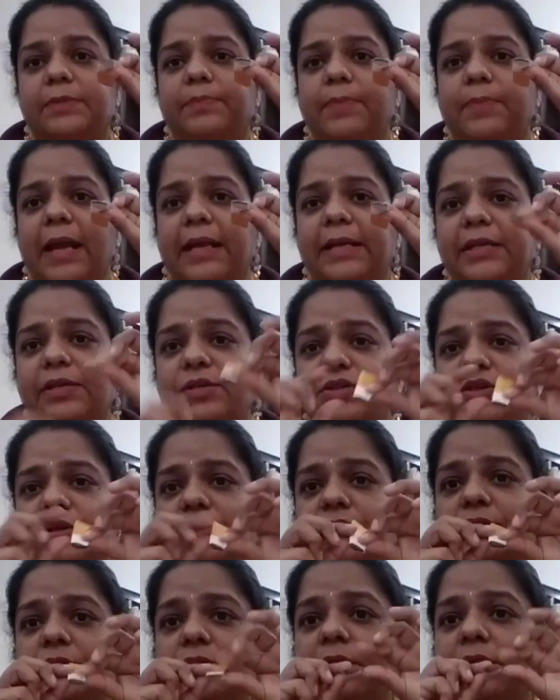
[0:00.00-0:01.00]
My dear
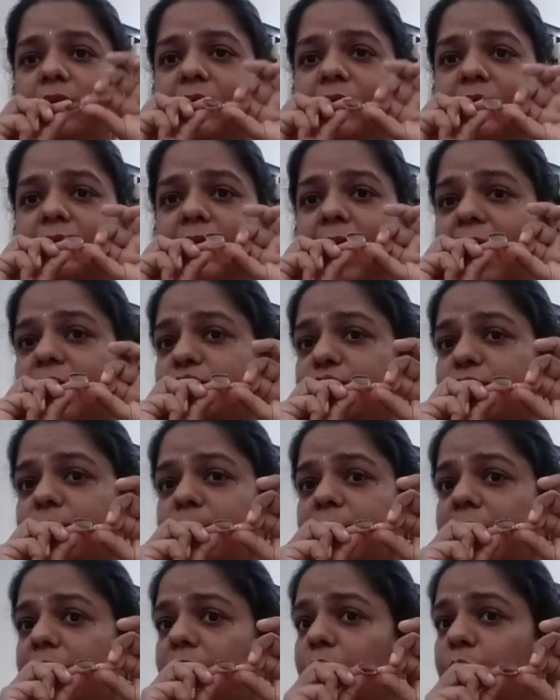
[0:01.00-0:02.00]
children, this has to
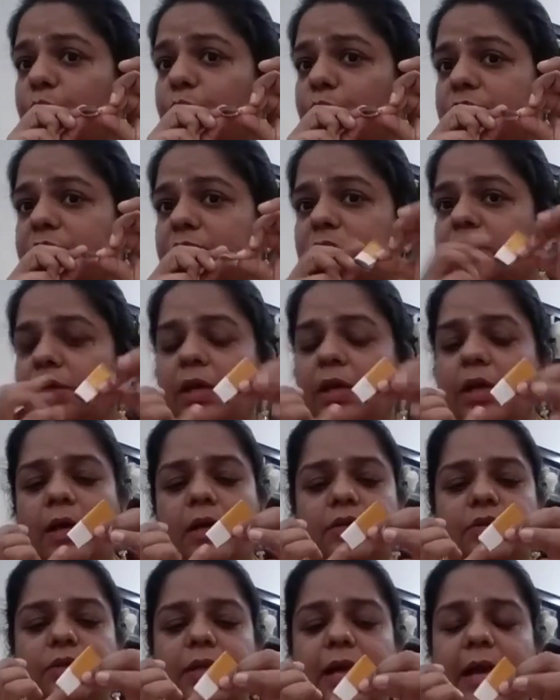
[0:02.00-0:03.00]
be loose
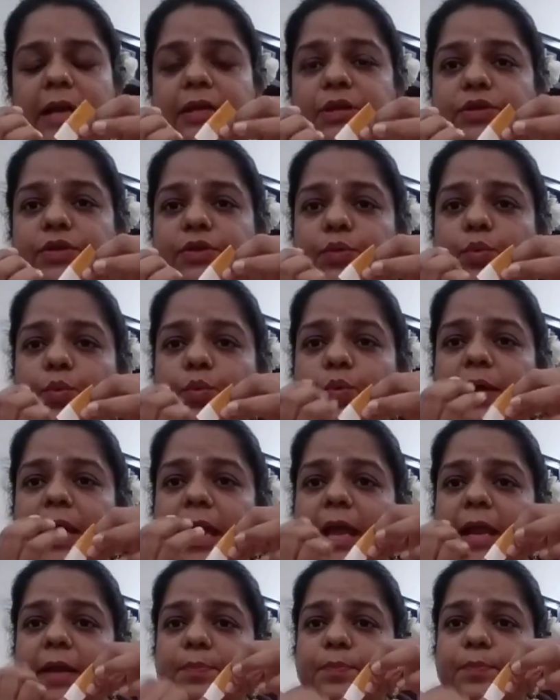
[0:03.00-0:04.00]
so that you
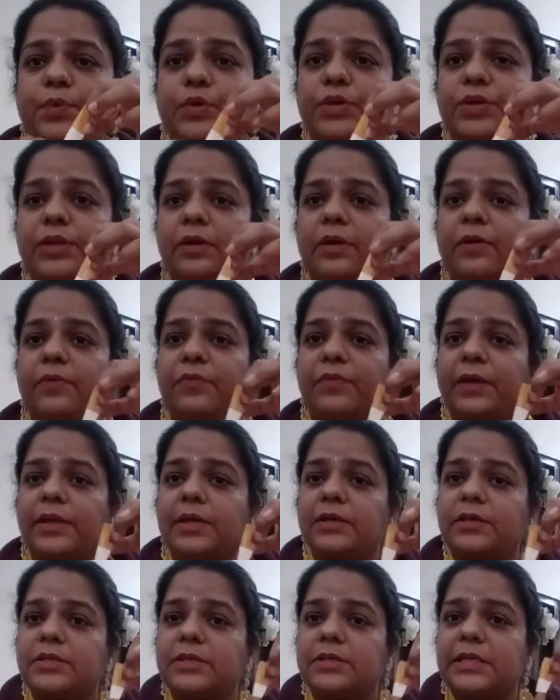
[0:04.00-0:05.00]
can put your
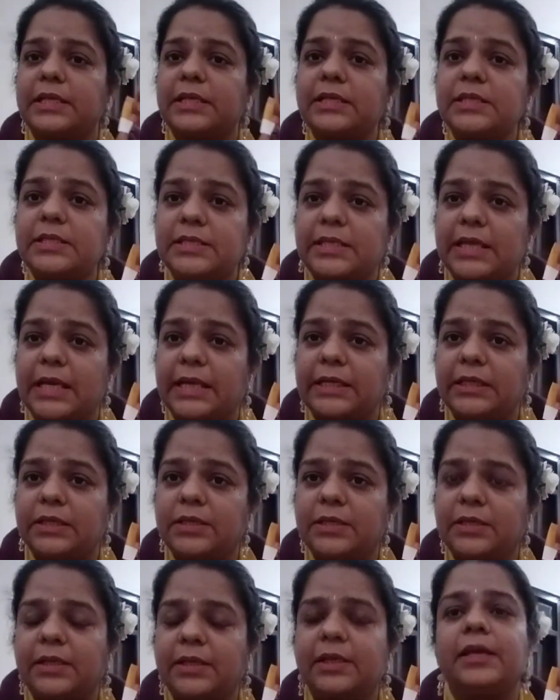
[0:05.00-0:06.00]
fingers inside.